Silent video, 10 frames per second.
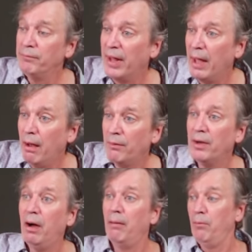
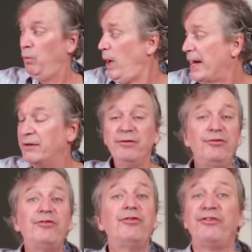Down, up, whack. You
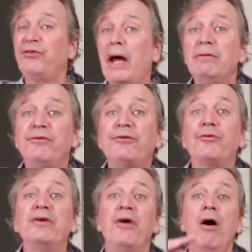just silence the
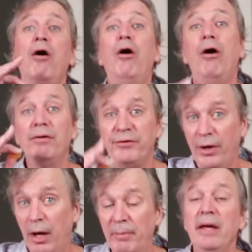strings on
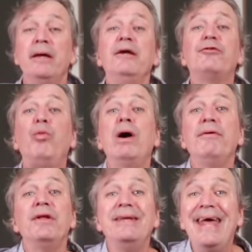time. It's
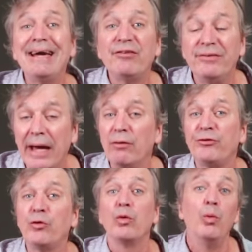where the next
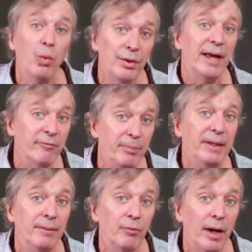downstroke would have
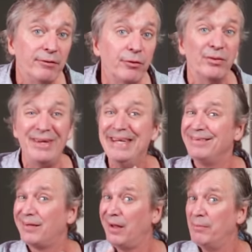been, right? So it's
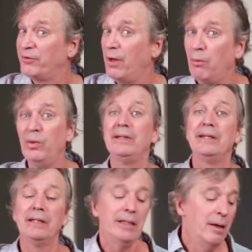in time. It's not
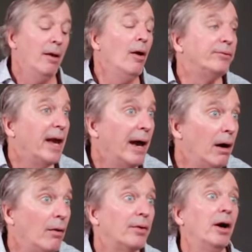willy-nilly.
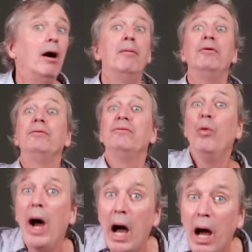Down,
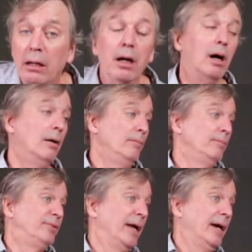up, whack.
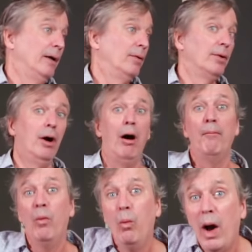Up, down,
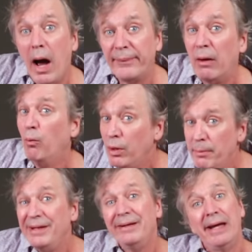up, whack. That would
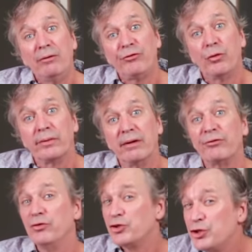have been a downstroke there,
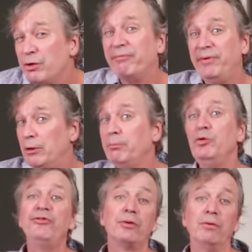so it should feel
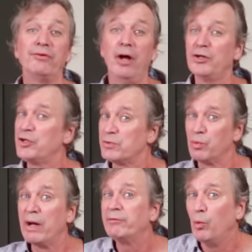musical. It's not just
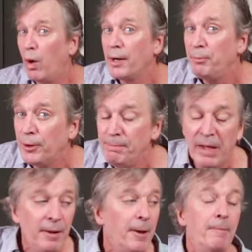wherever you want to put it.
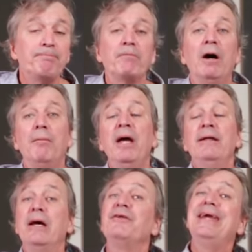
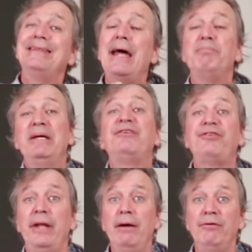Now to get that big
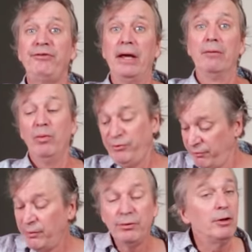snare sound, once you're
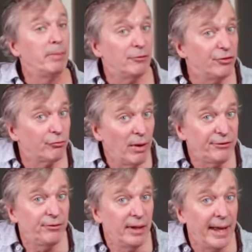feeling good about just
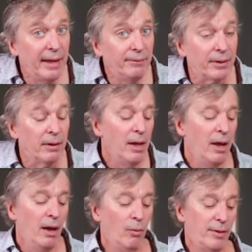resting the hand there,
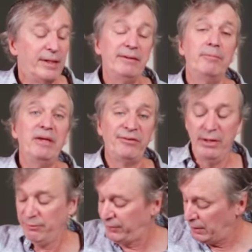to get the big
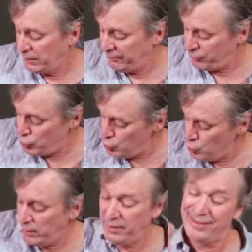snare sound, if
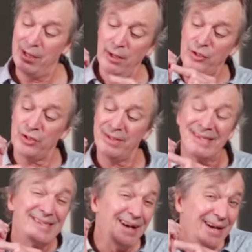you touch the
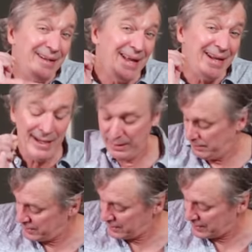side of that
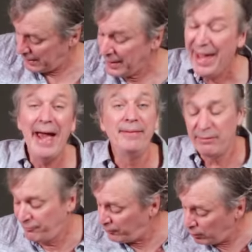hand, and
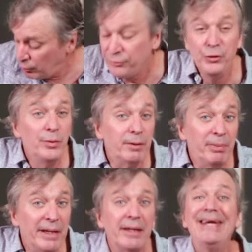then follow through with the
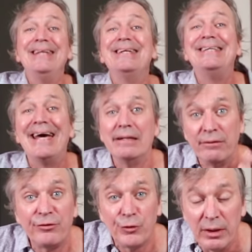pick in the
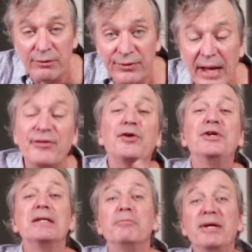deadened strings, that's how you
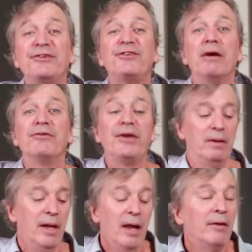get the big snare
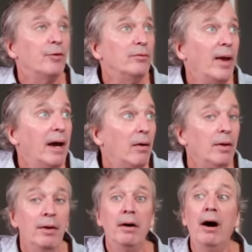sound. So
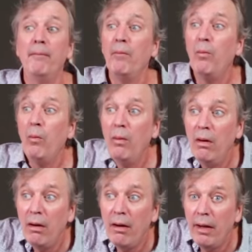down, up,
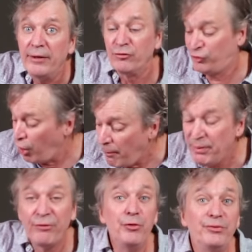and you're
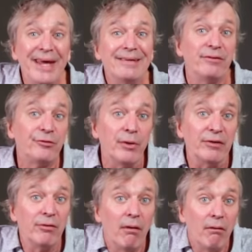chopping through deadened
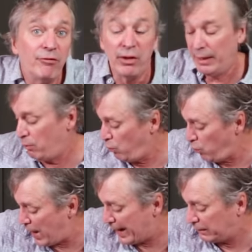strings, just like
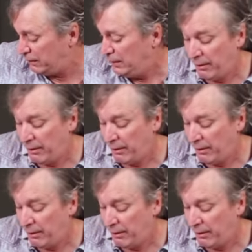whack.